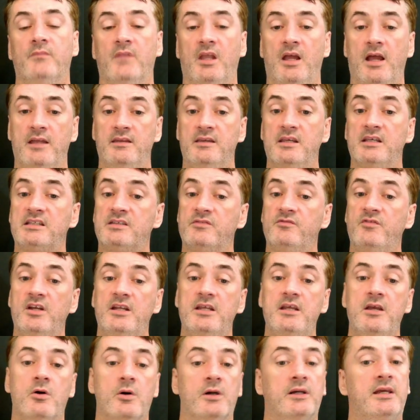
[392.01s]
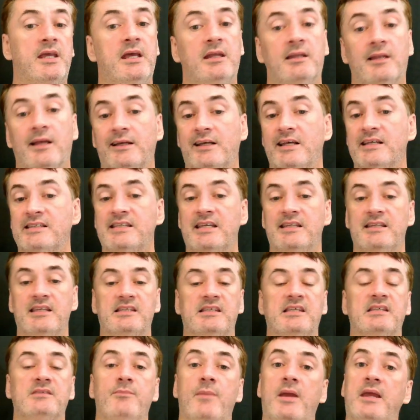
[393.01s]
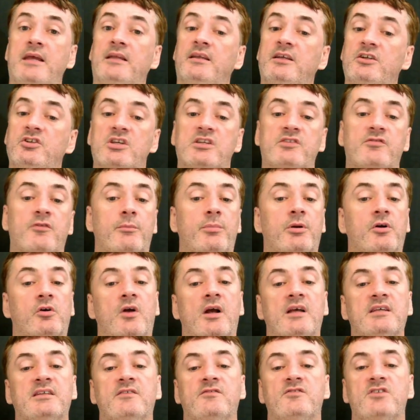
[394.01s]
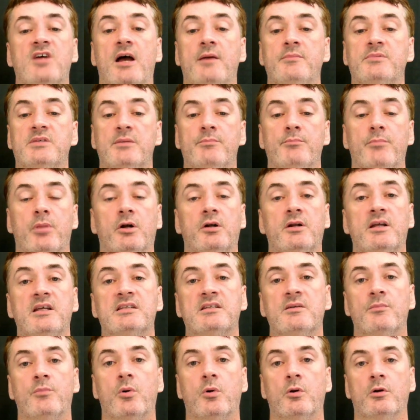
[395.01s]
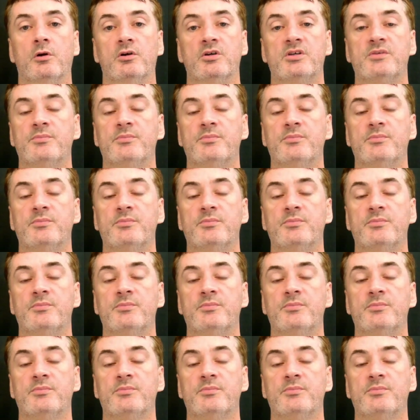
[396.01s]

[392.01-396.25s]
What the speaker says: And this video, again, like I said, this is mainly just for progressive types and Bernie supporters.